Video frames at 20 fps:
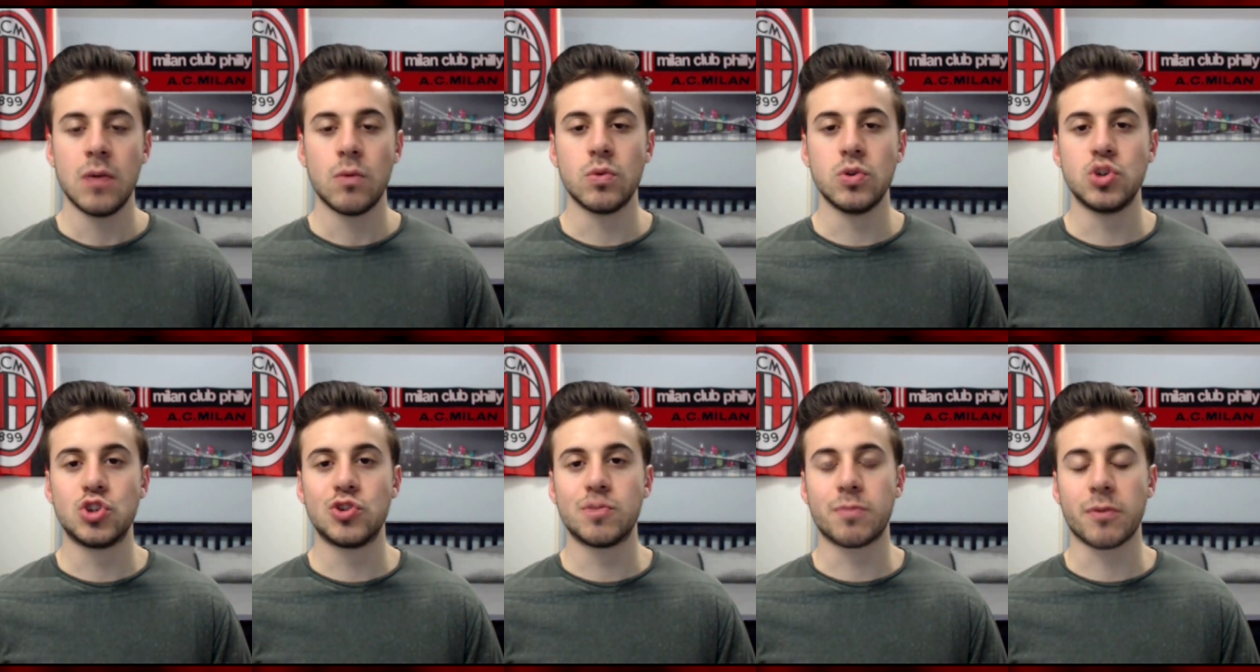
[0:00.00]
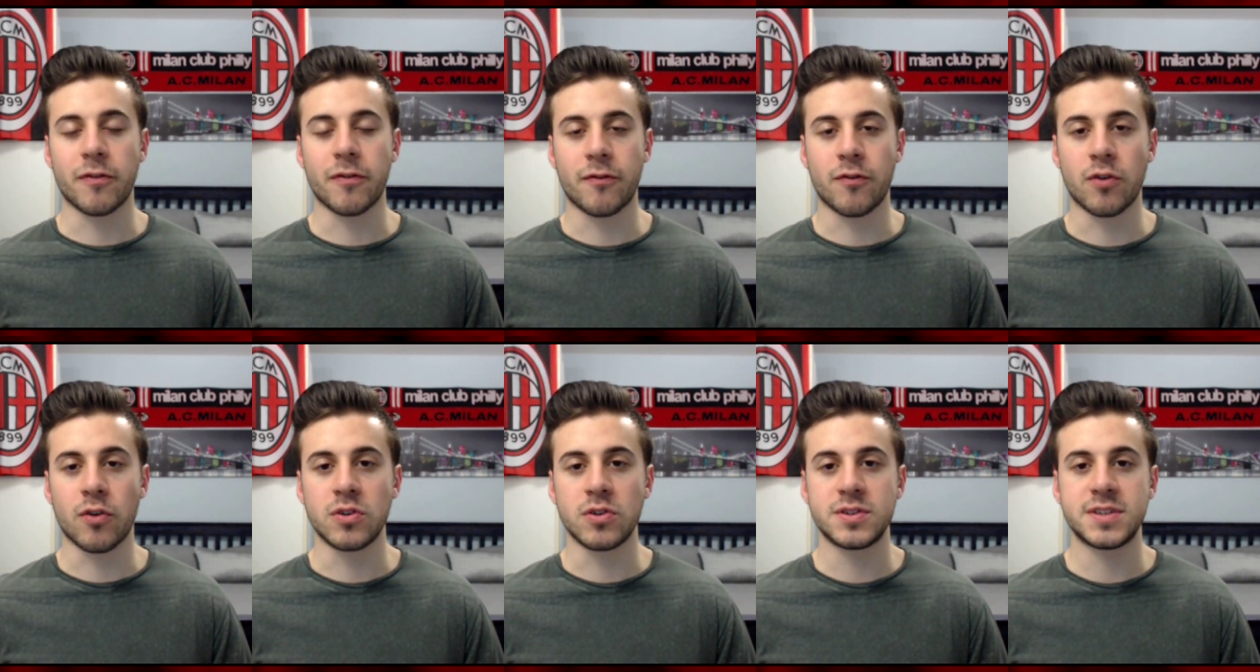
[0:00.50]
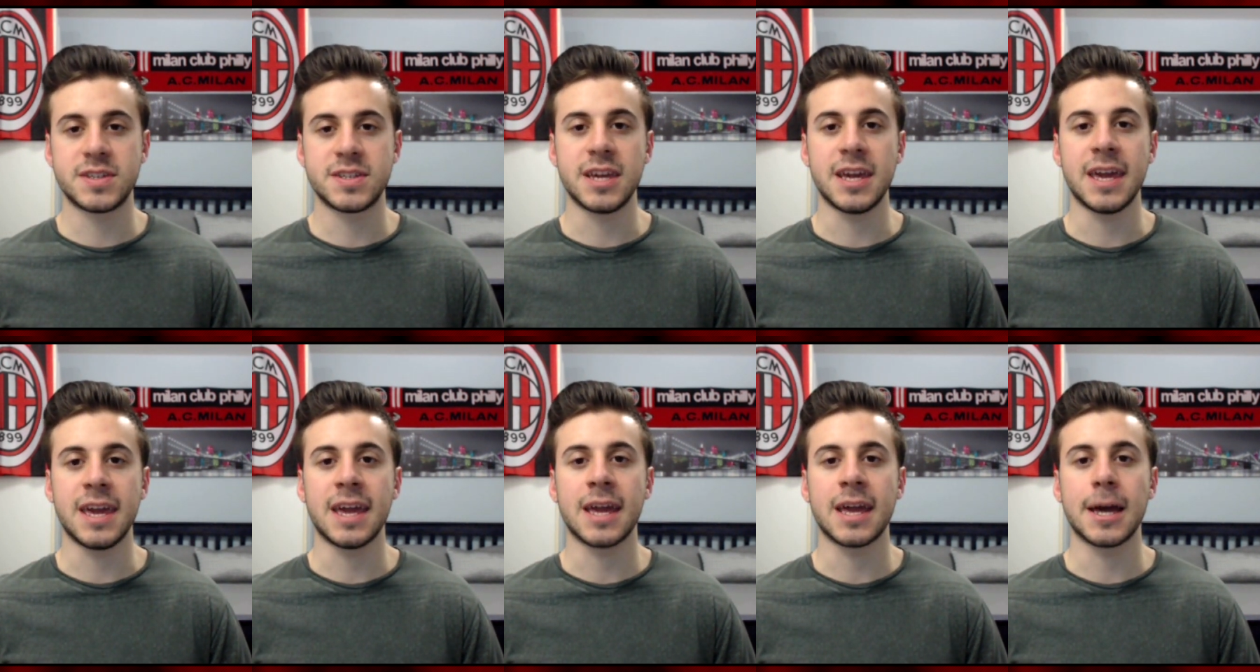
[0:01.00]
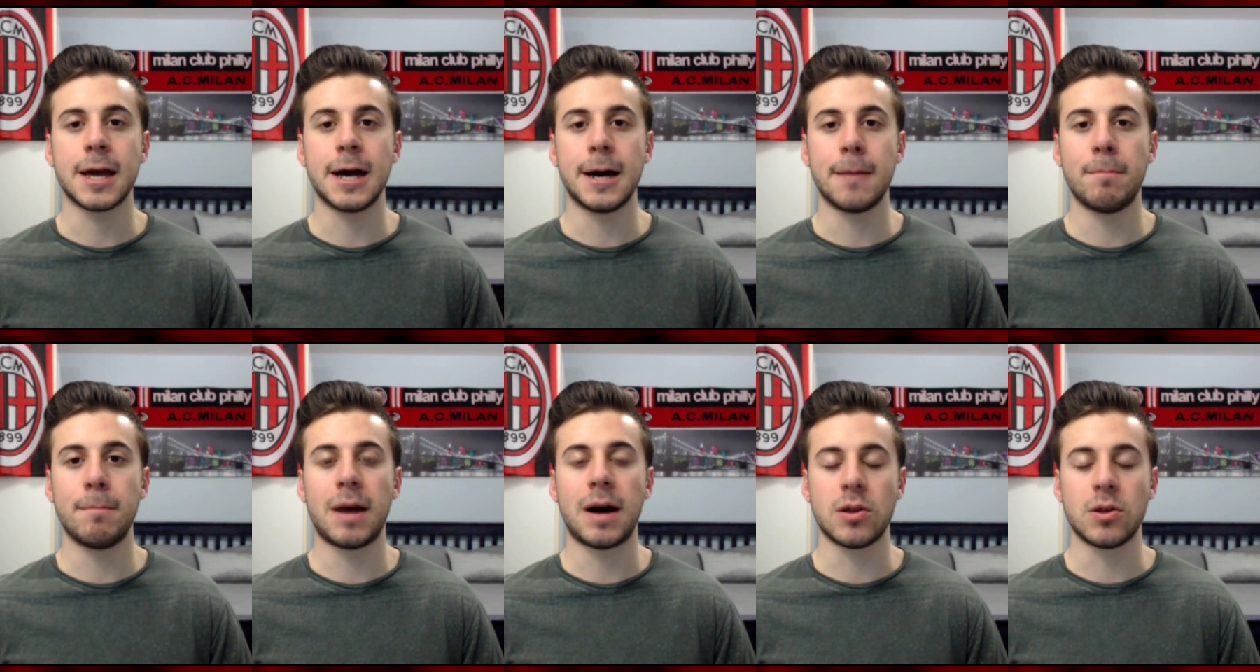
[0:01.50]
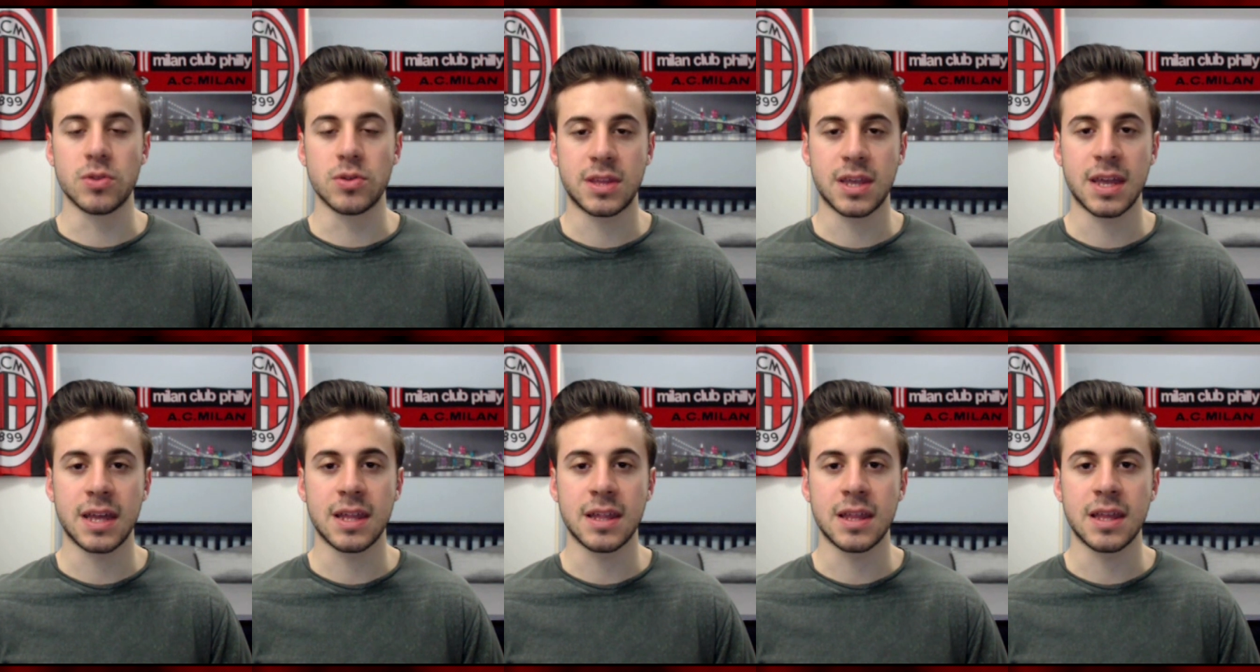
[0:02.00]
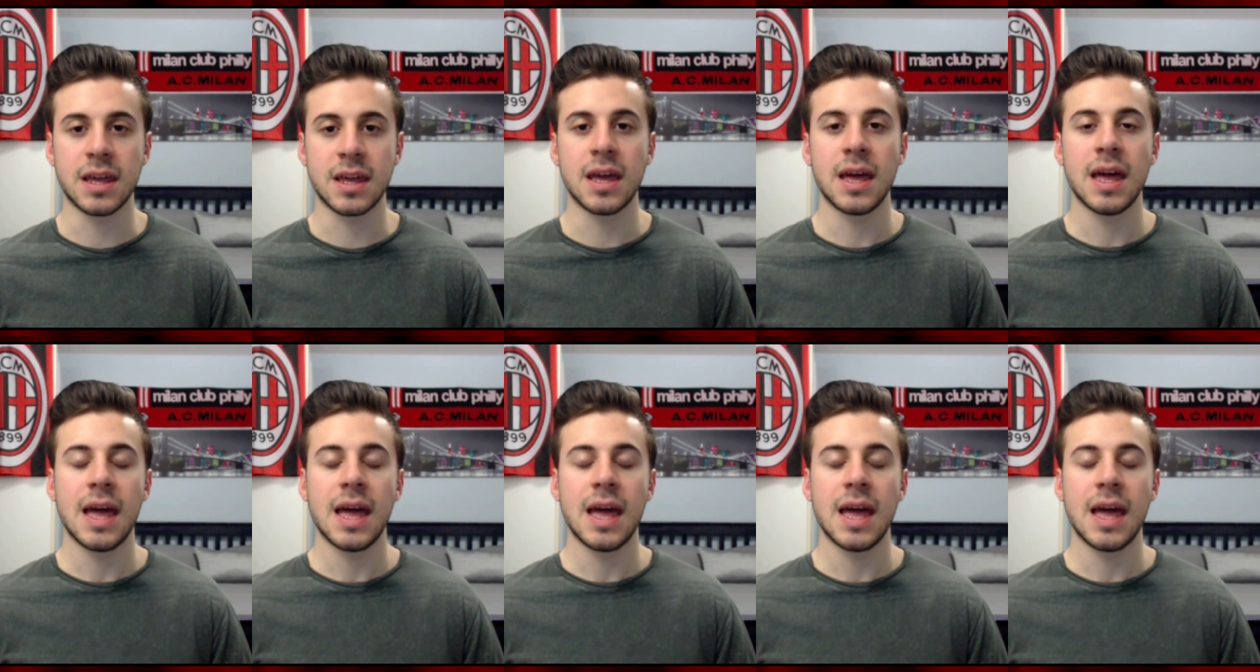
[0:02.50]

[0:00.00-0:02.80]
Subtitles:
Would you prefer seeing Balotelli